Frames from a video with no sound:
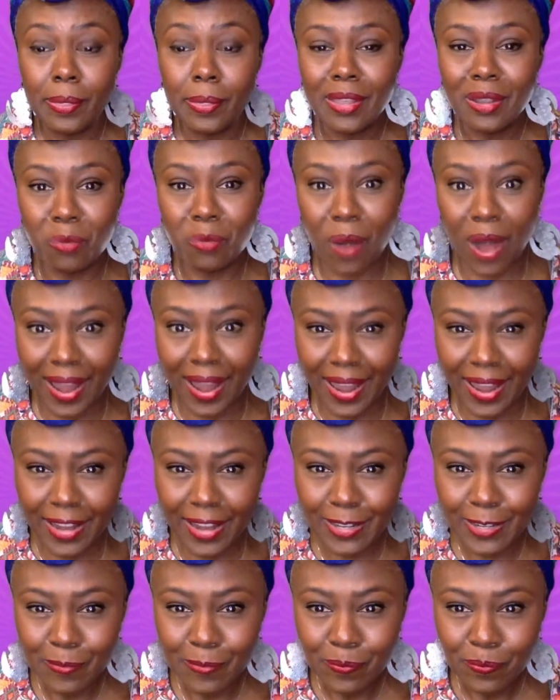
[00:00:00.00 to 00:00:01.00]
right?
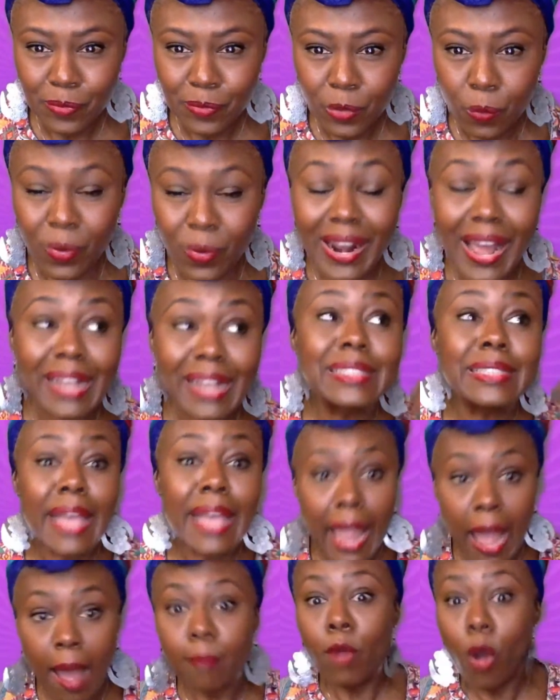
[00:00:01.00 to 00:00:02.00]
When I say
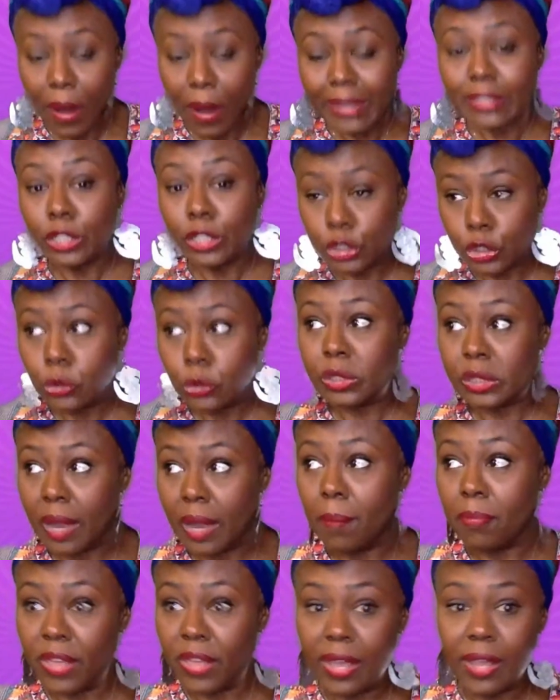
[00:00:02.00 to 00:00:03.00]
I'm going to do
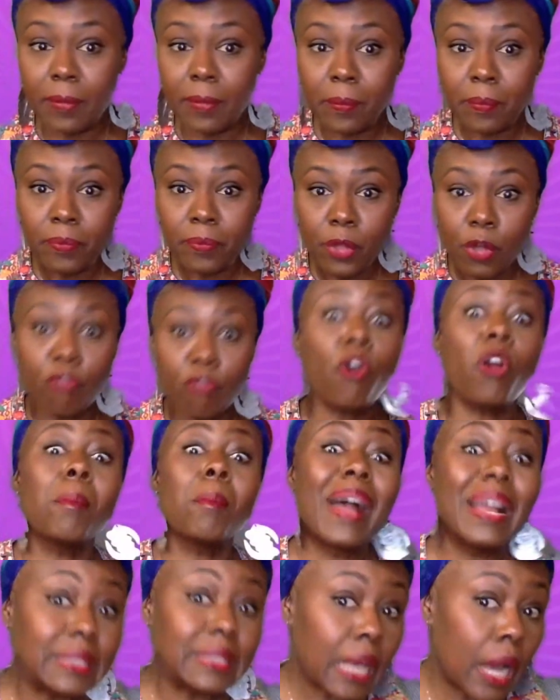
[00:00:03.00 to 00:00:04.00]
something for
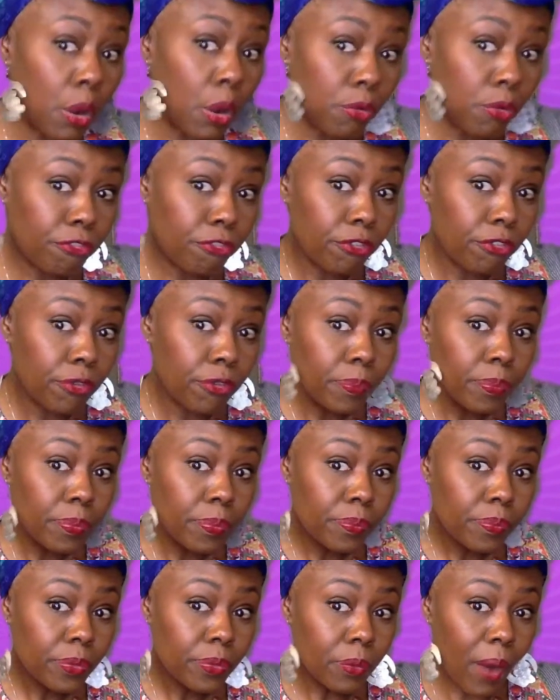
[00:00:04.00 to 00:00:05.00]
myself,
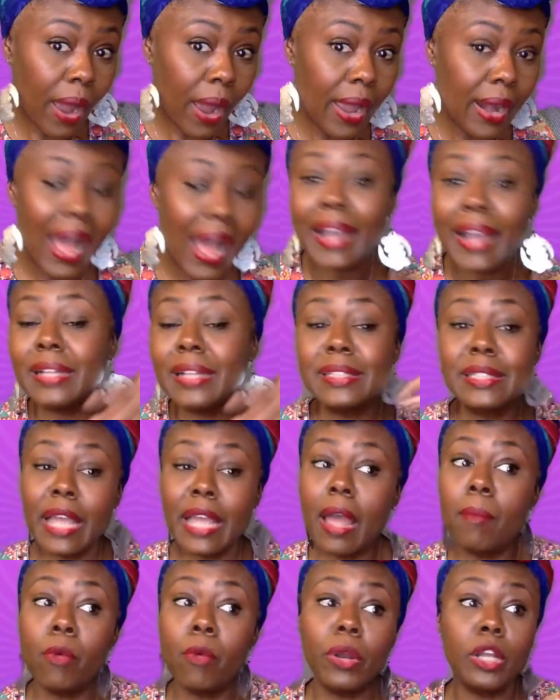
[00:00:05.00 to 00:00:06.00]
right?
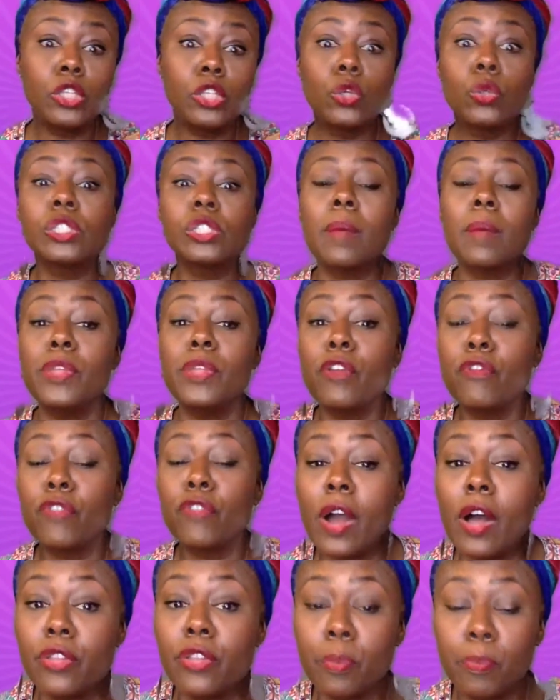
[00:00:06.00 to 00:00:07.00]
I could say I'm going to do
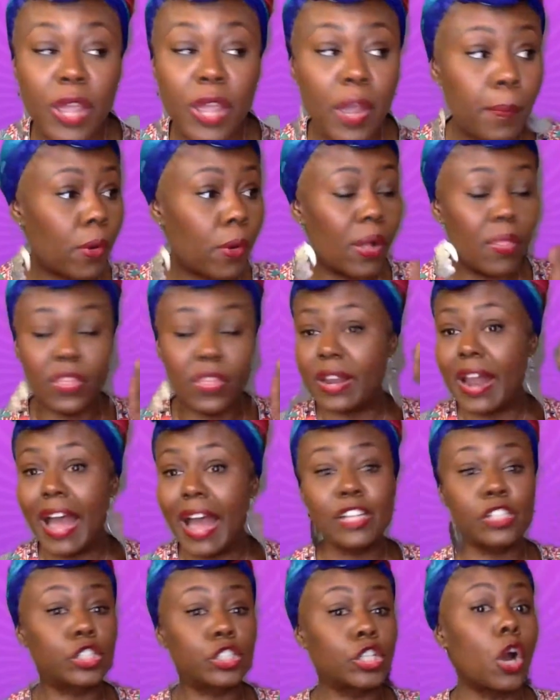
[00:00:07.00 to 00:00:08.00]
something for other people and
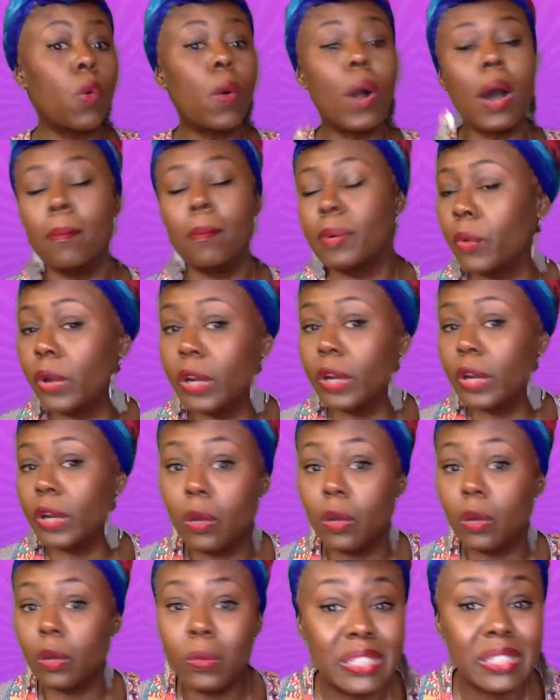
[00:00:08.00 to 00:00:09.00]
then I show up. But when
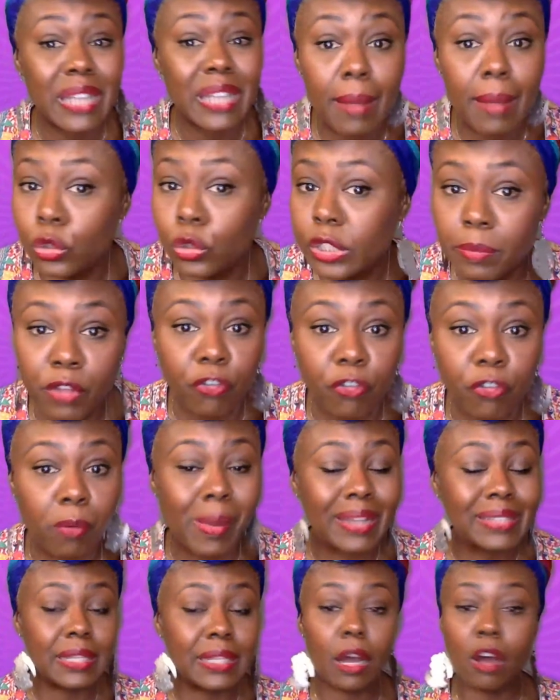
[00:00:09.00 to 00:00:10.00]
it was time to do something
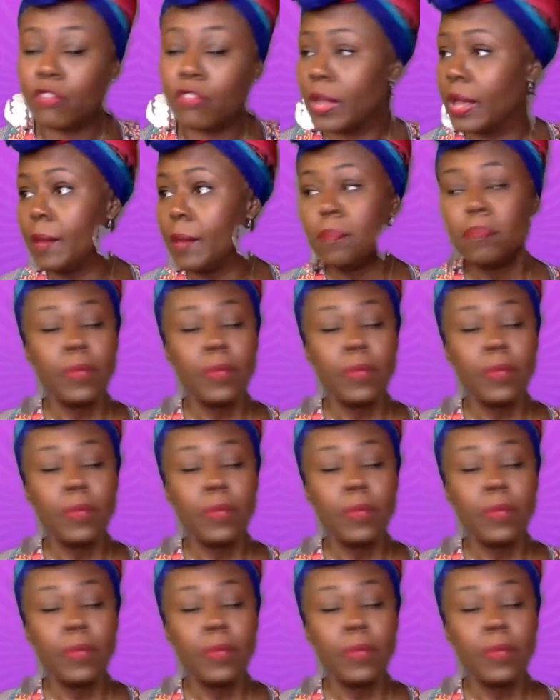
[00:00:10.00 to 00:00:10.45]
for myself,